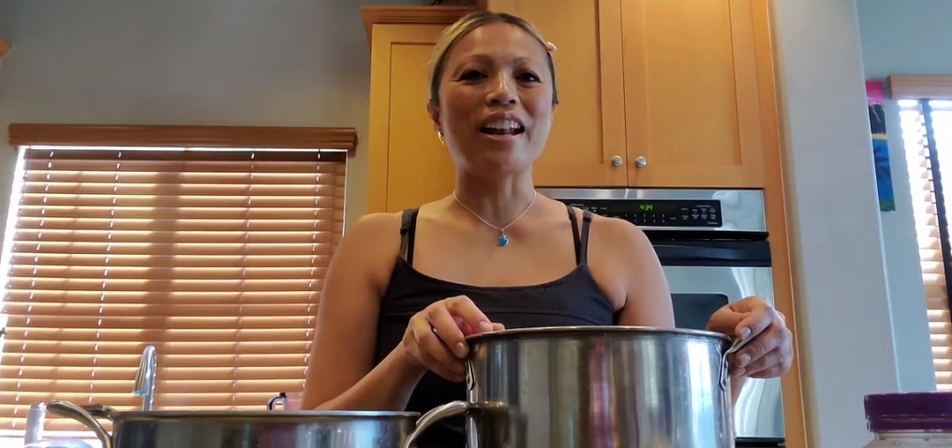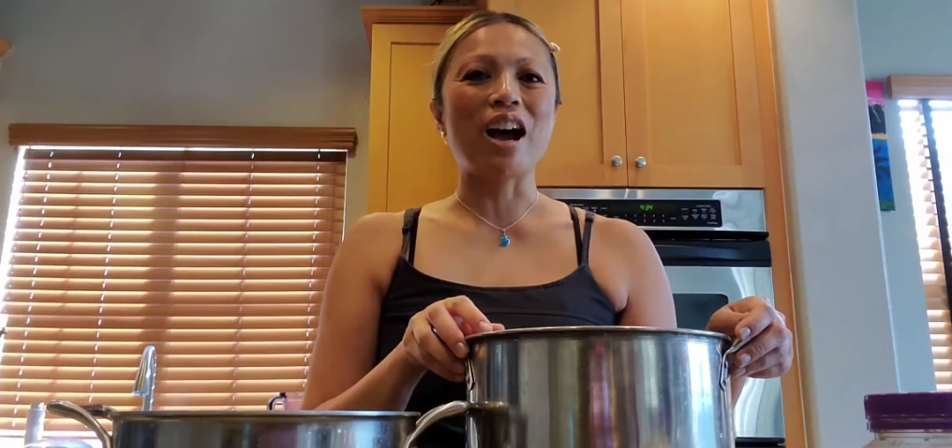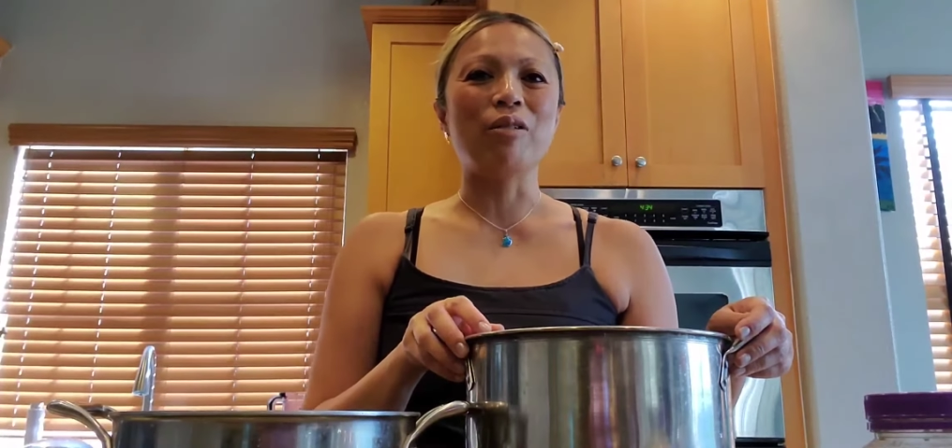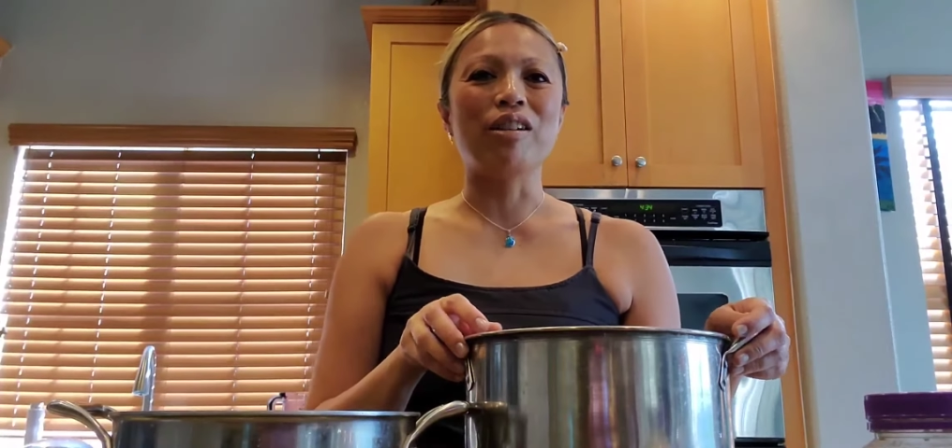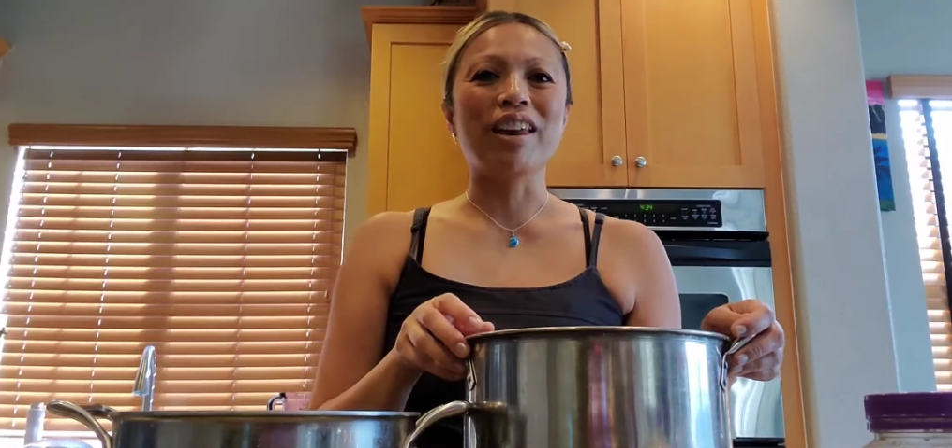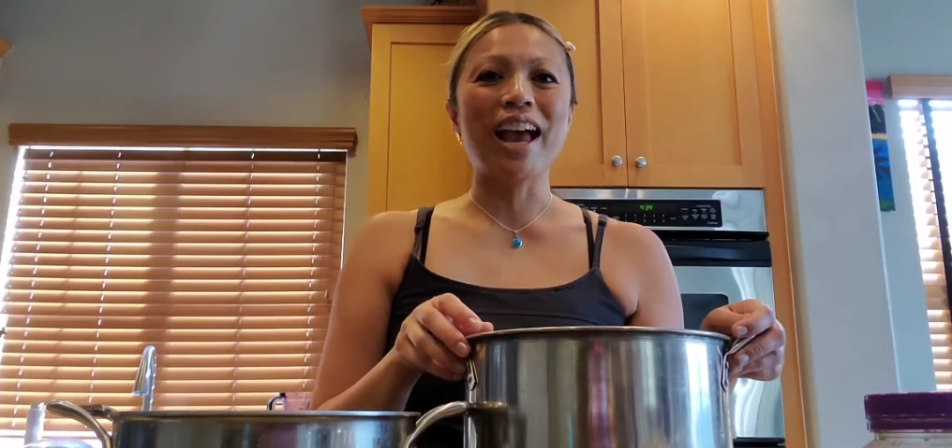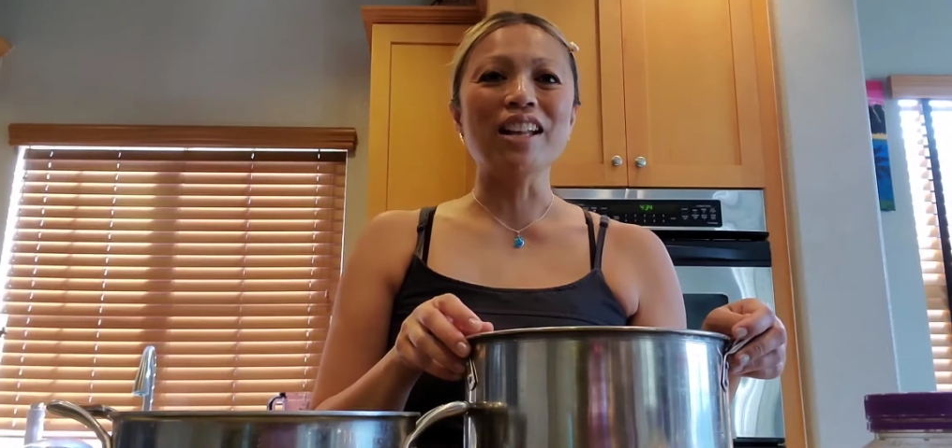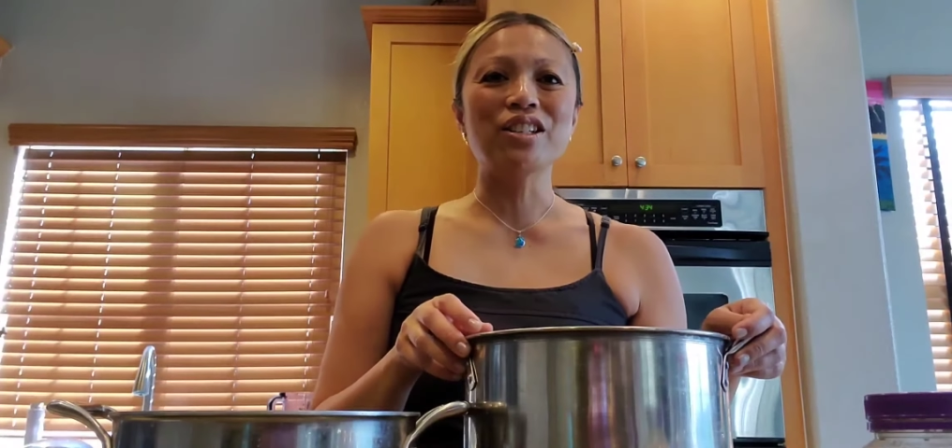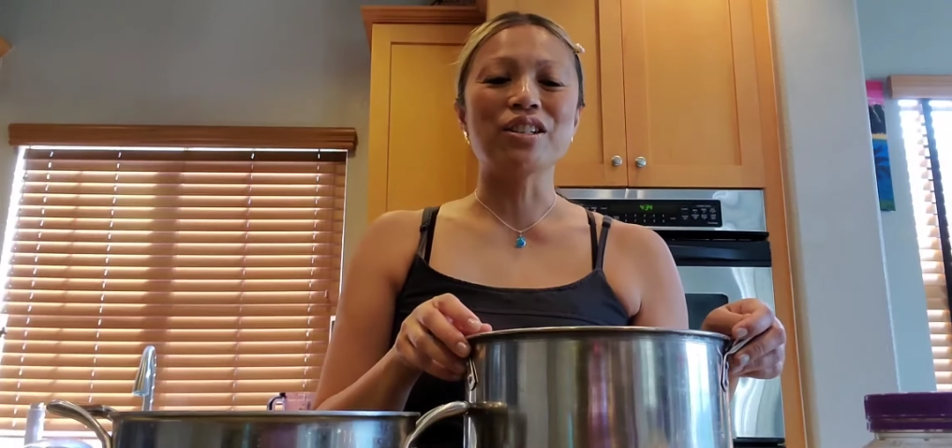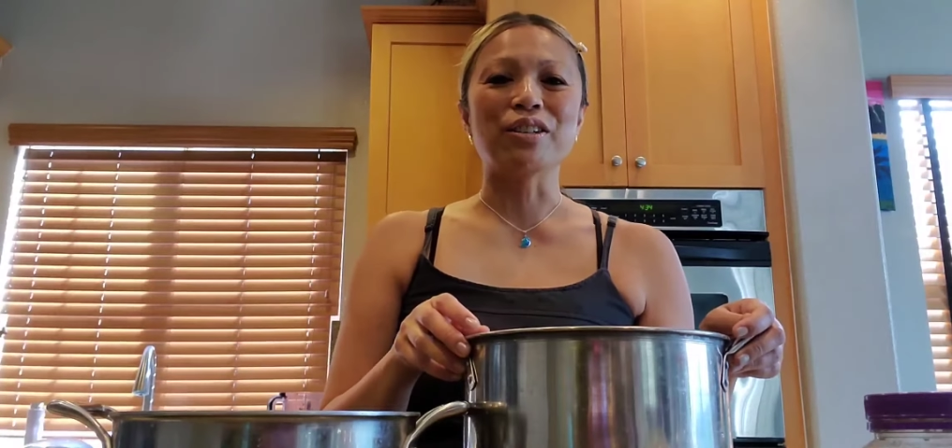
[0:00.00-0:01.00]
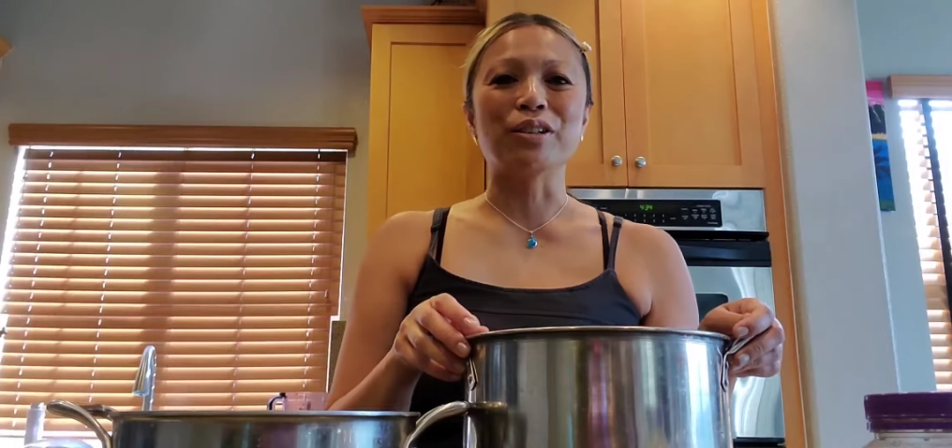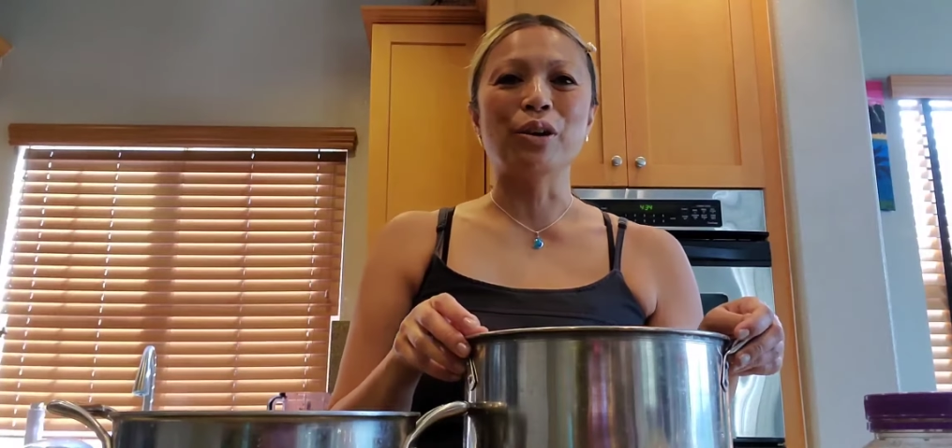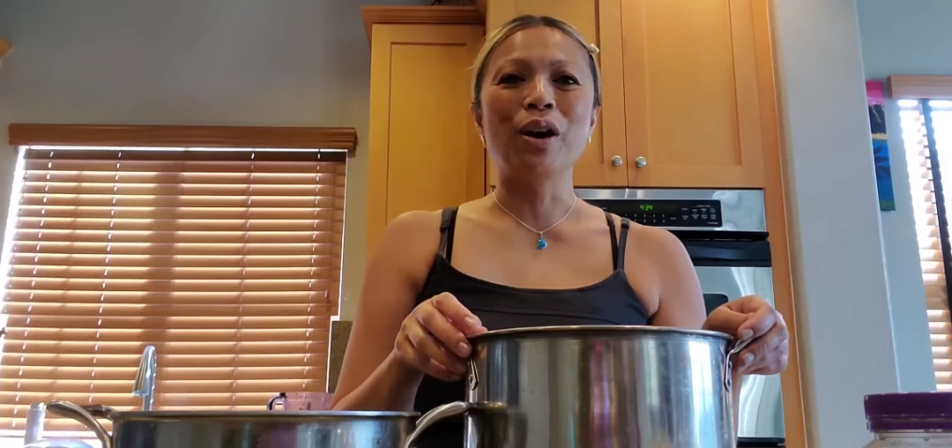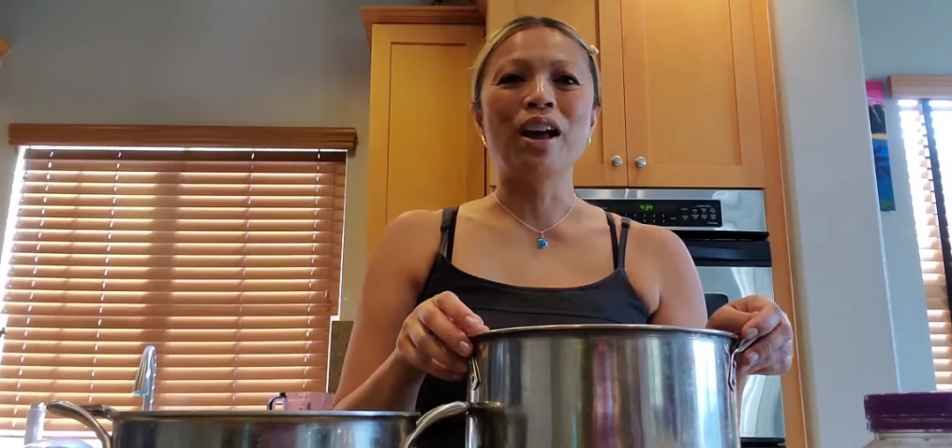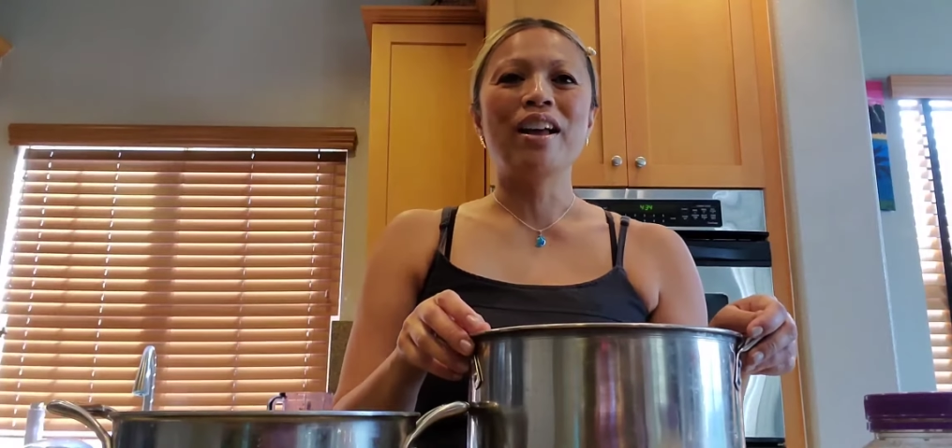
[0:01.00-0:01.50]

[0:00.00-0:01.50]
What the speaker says: I will catch you